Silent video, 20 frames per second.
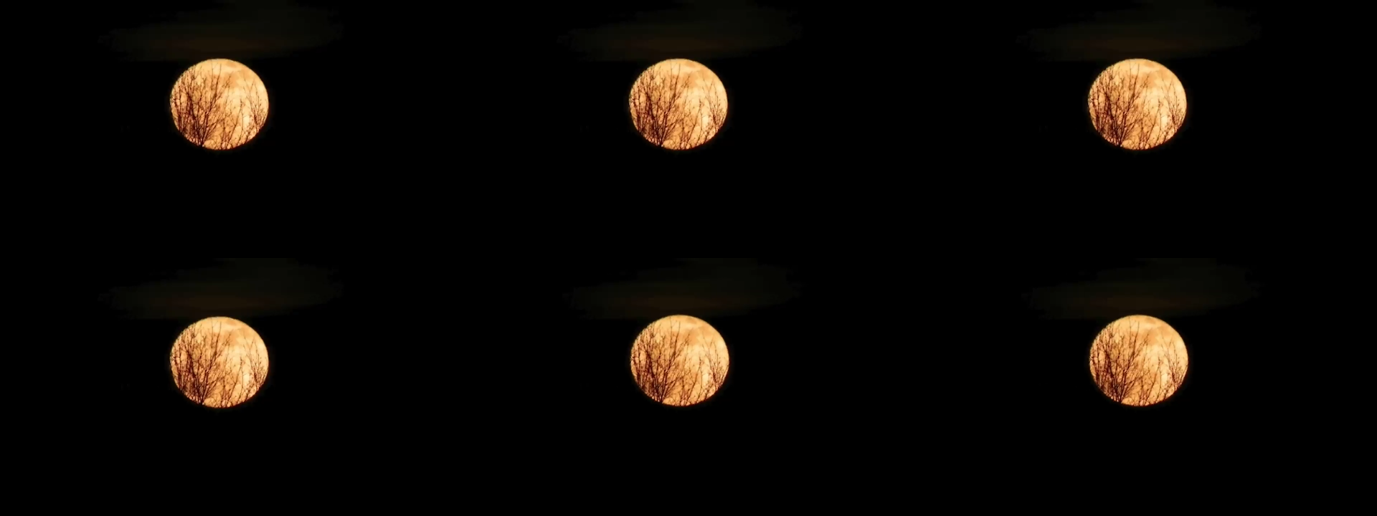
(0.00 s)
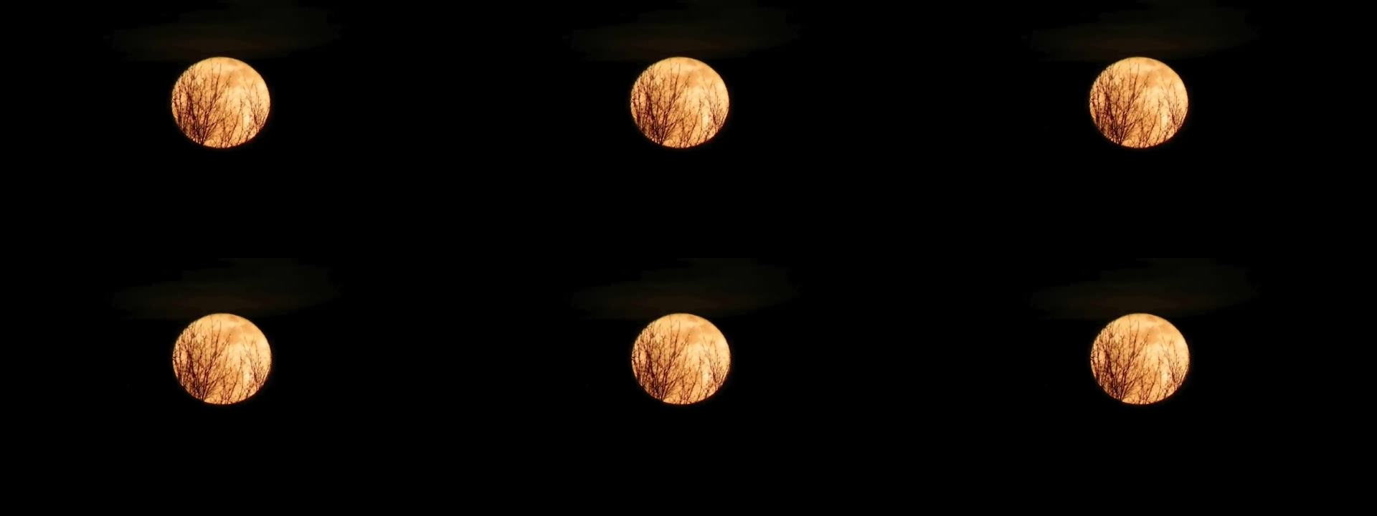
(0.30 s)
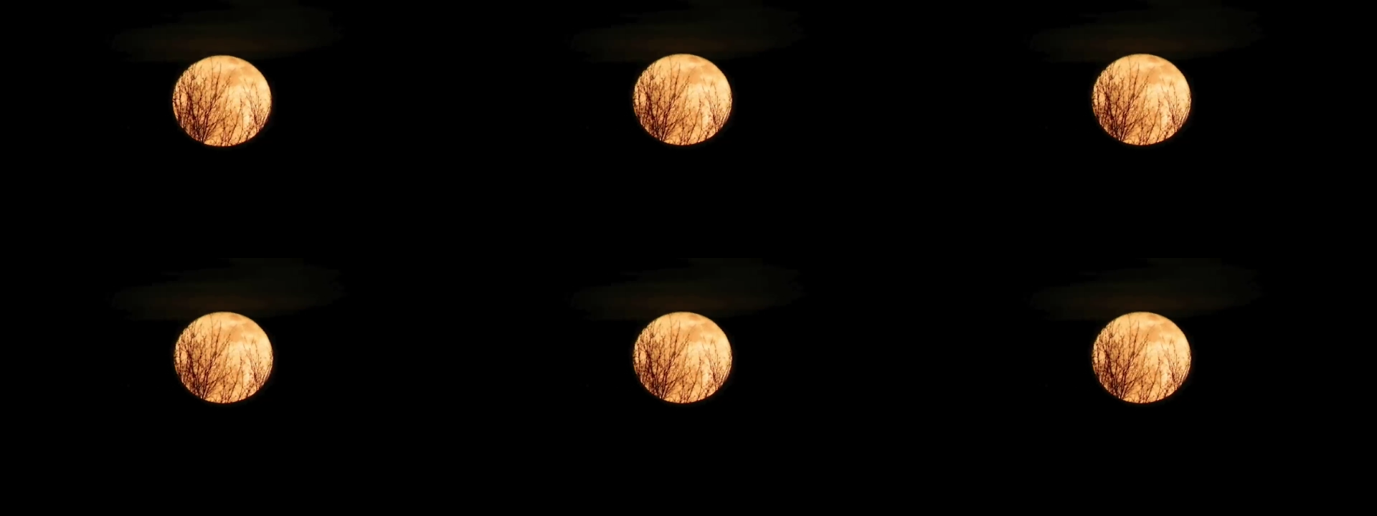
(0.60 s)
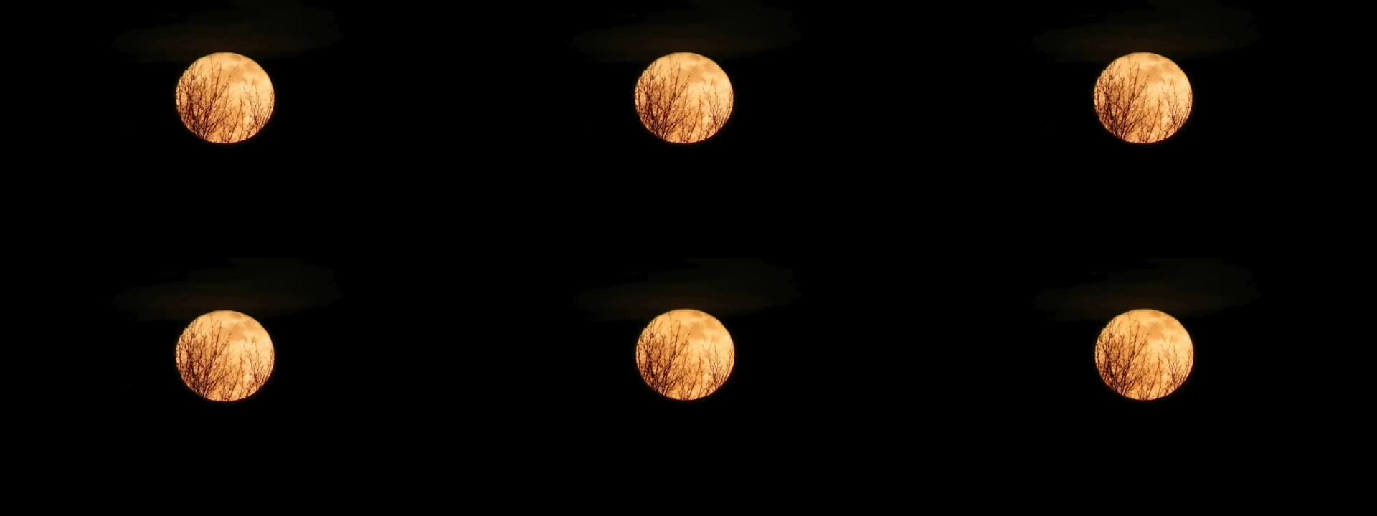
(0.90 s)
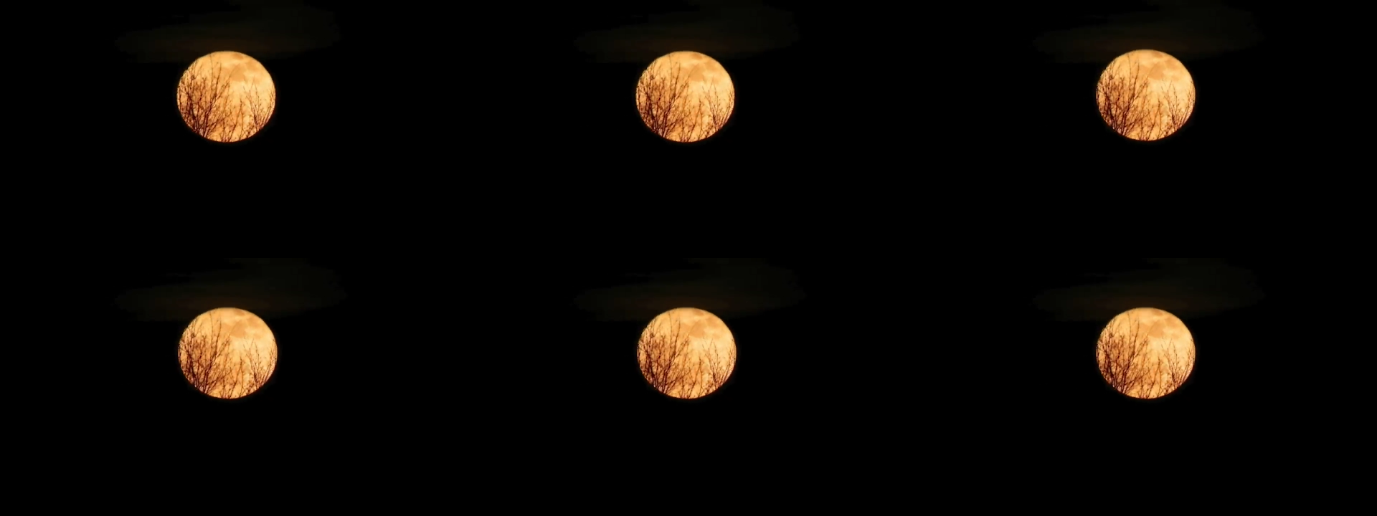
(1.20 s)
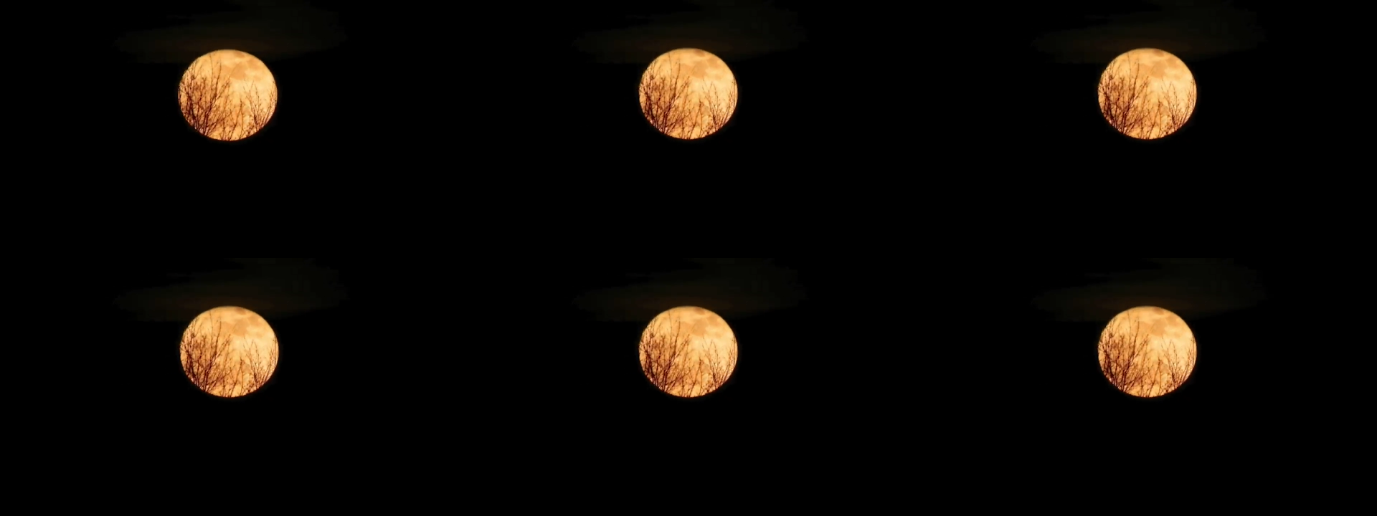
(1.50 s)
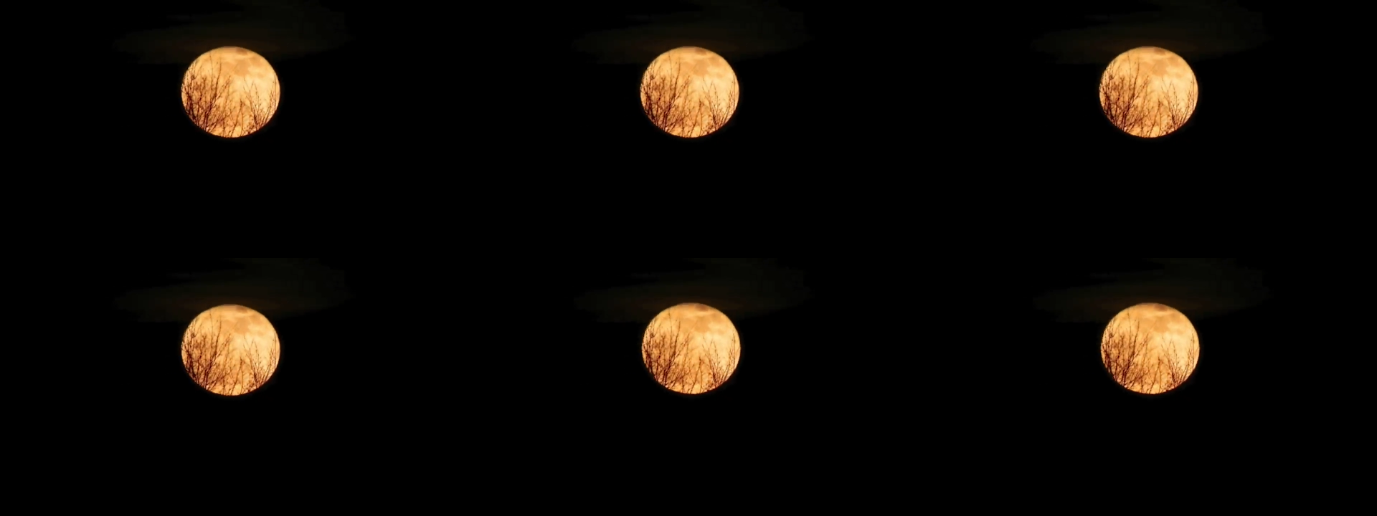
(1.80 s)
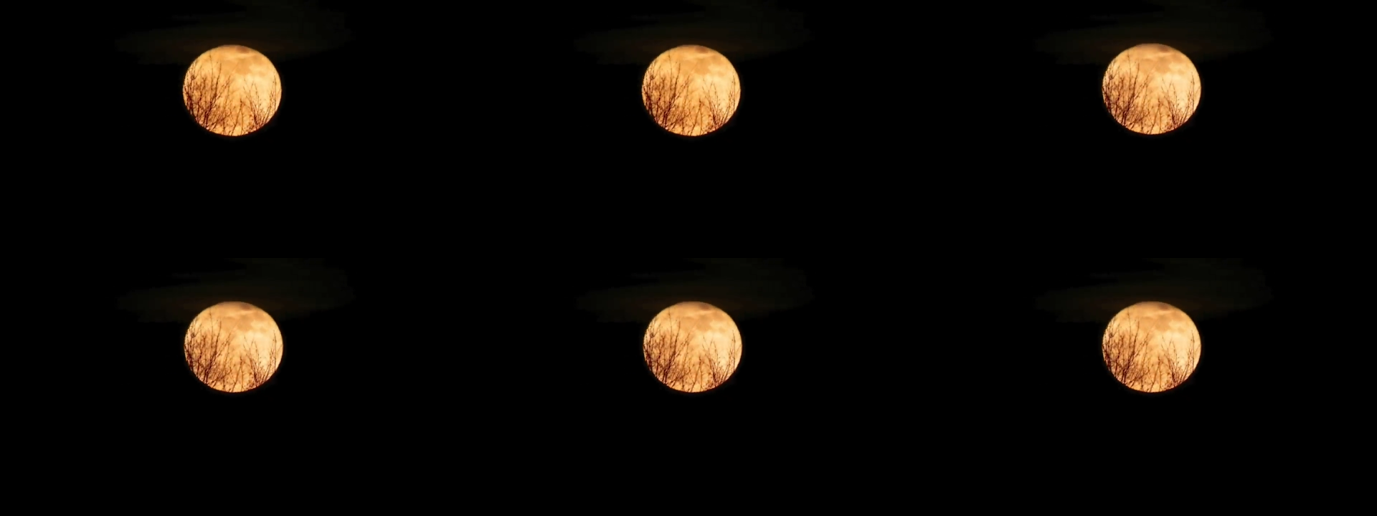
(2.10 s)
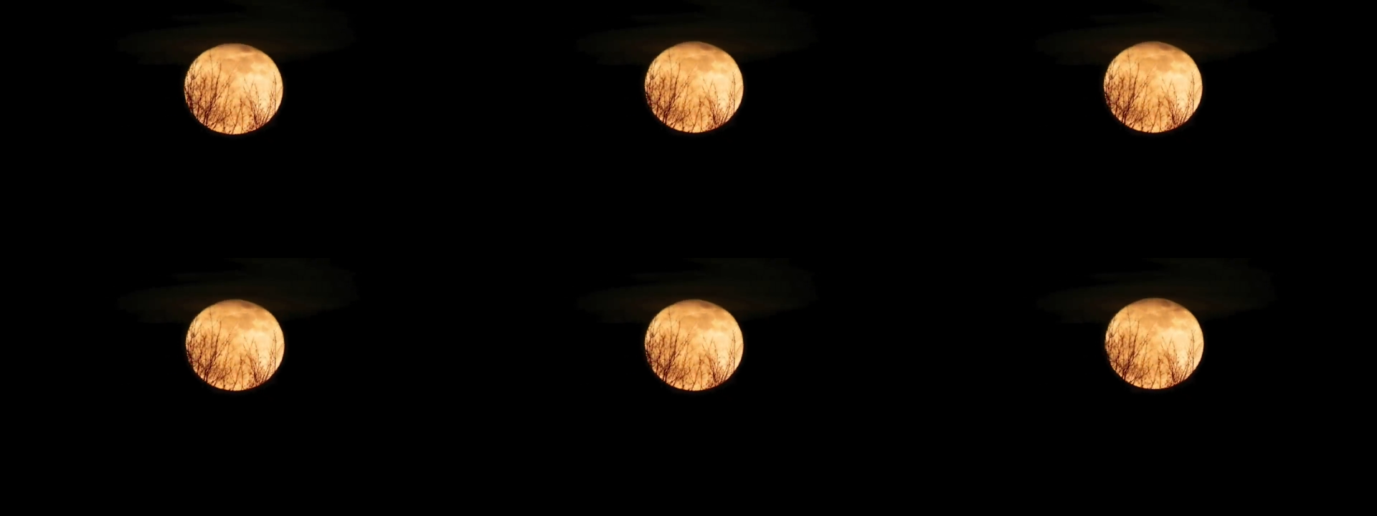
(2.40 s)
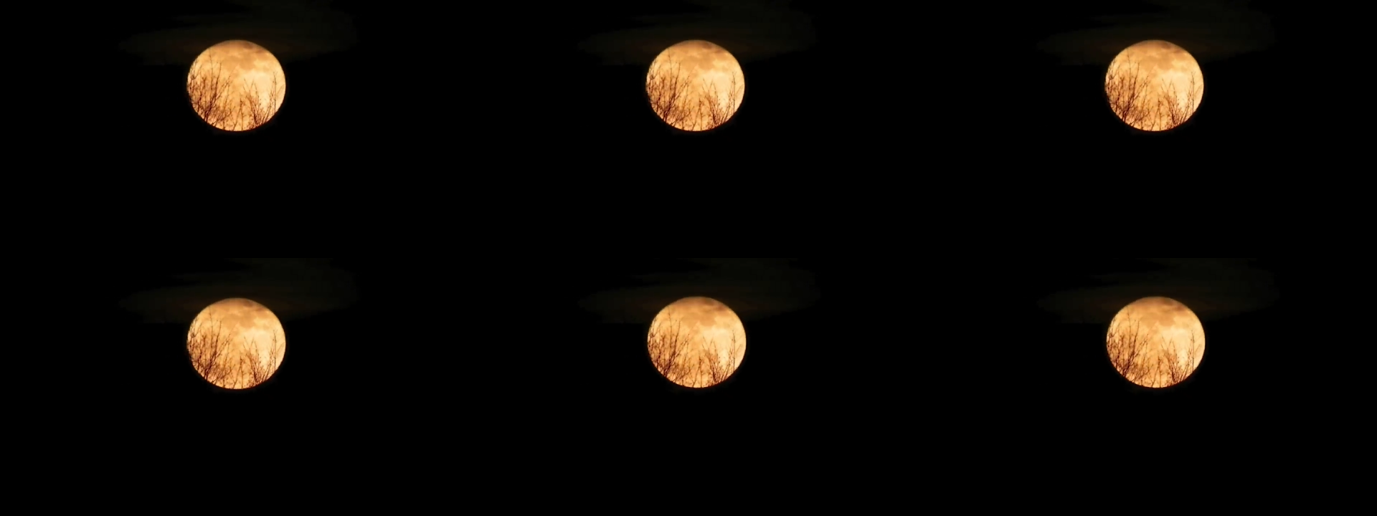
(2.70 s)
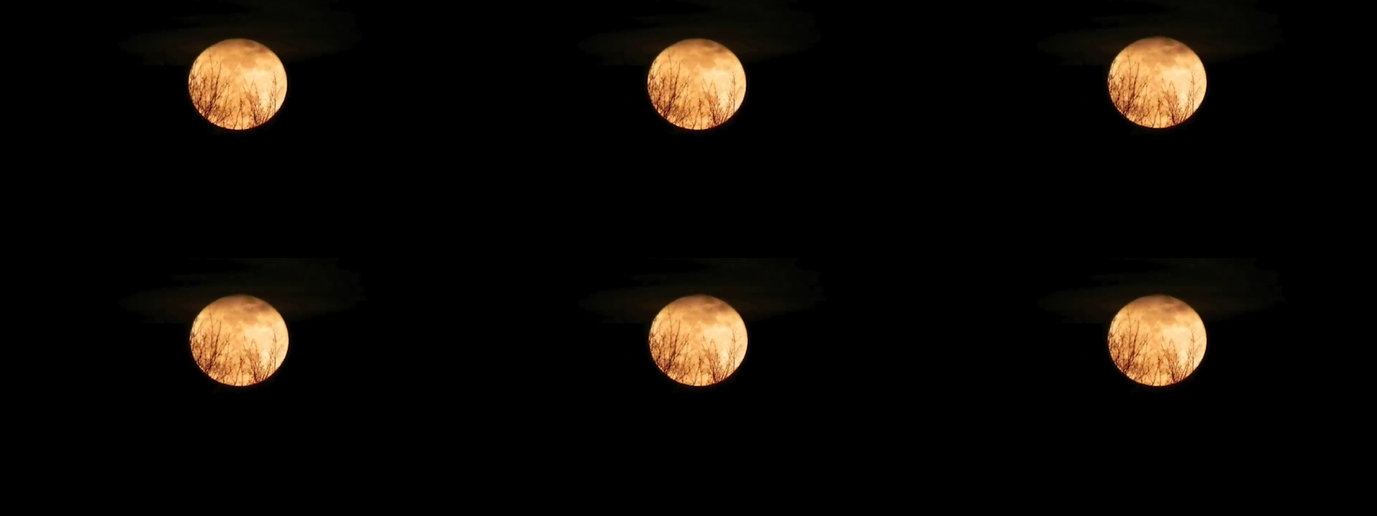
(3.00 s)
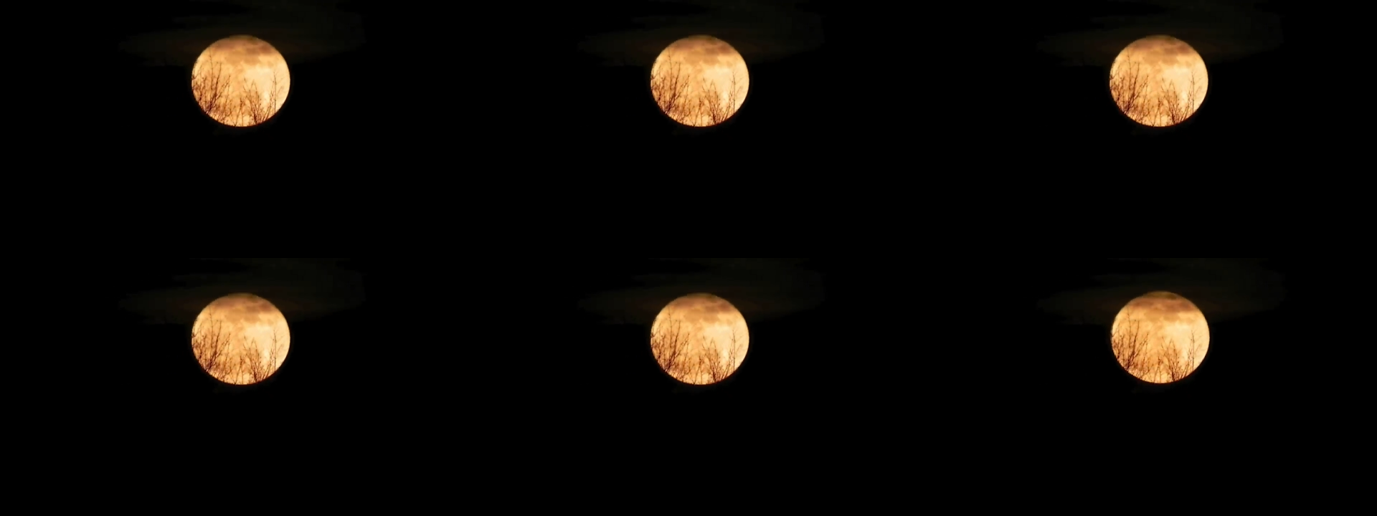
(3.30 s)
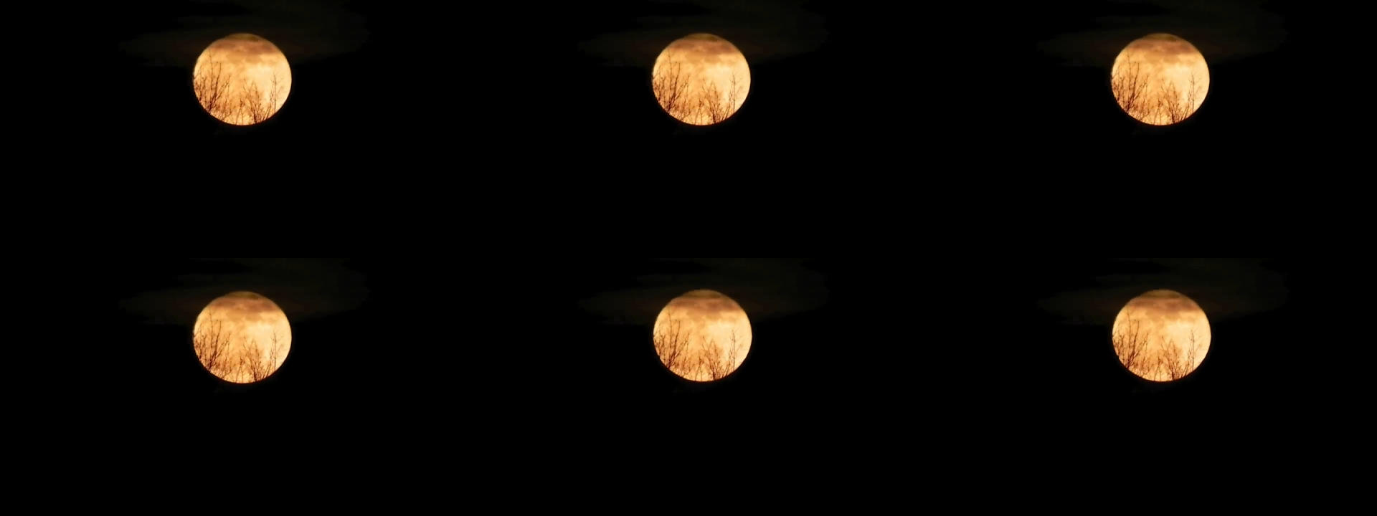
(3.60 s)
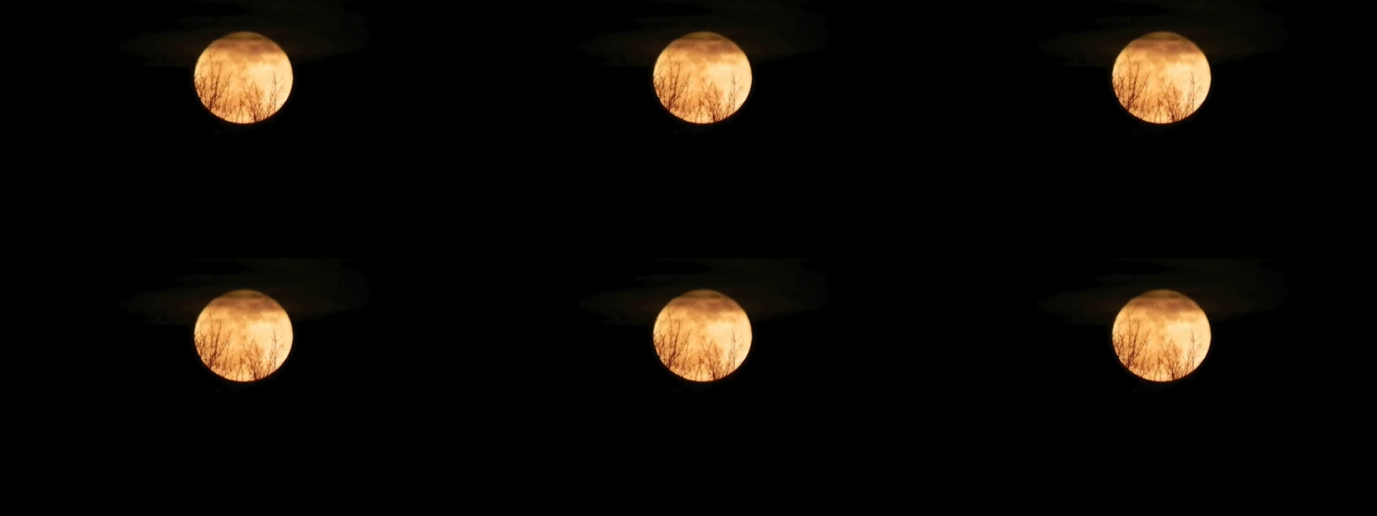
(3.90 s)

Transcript: [unreadable: no face in view]